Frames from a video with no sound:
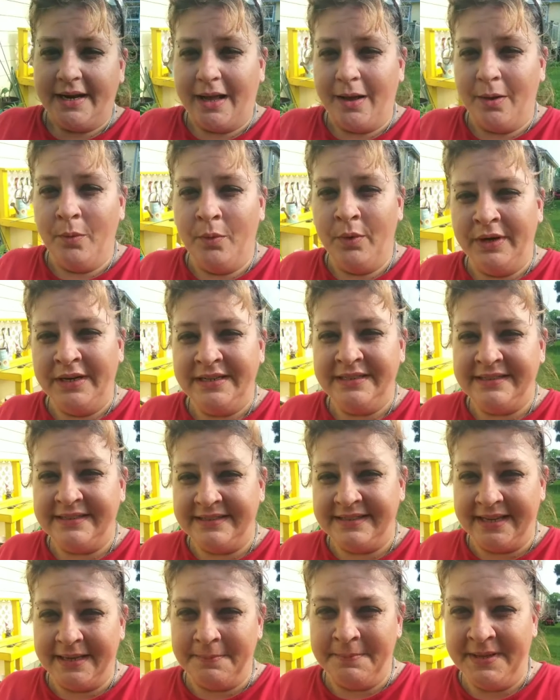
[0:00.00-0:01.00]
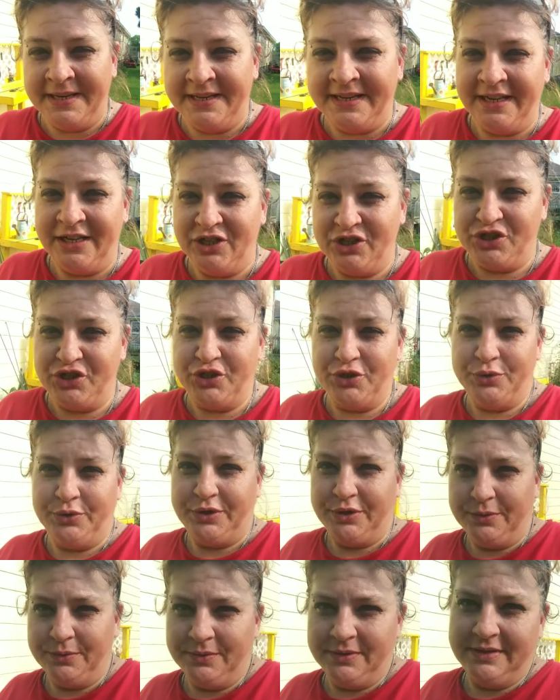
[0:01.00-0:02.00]
I wanted to take a minute and show
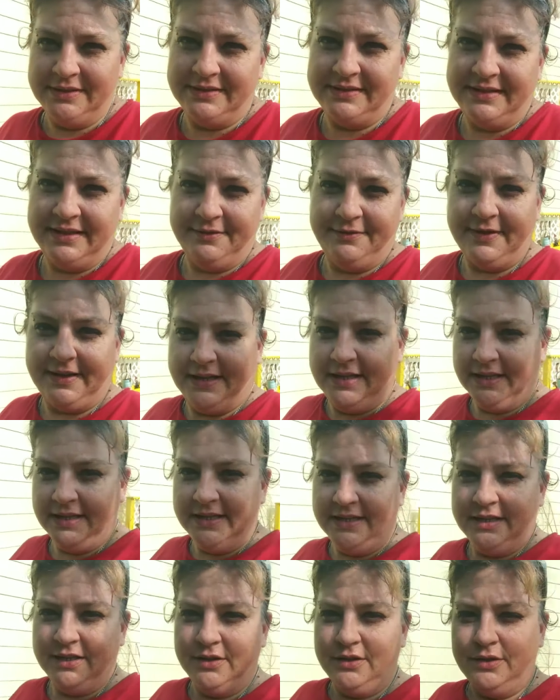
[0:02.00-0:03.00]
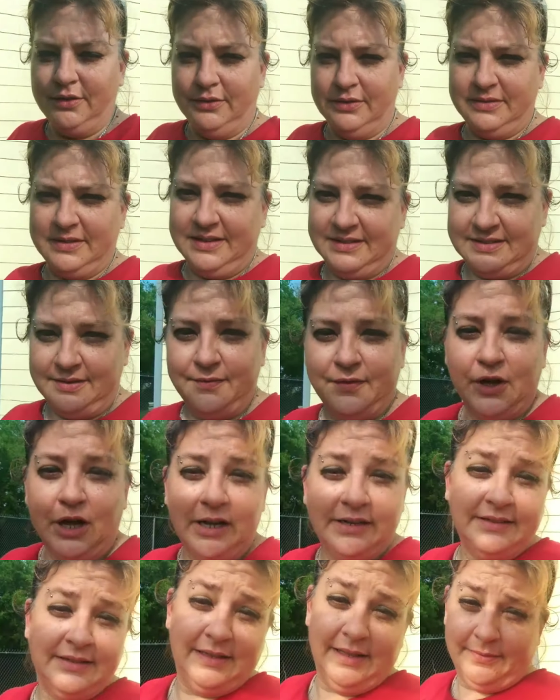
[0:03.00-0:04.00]
you and see if I can get in close, because I forgot
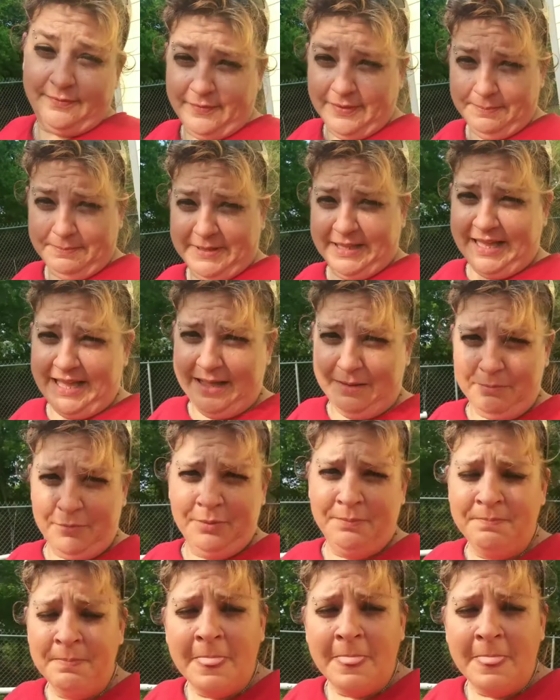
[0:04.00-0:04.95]
to flip the camera.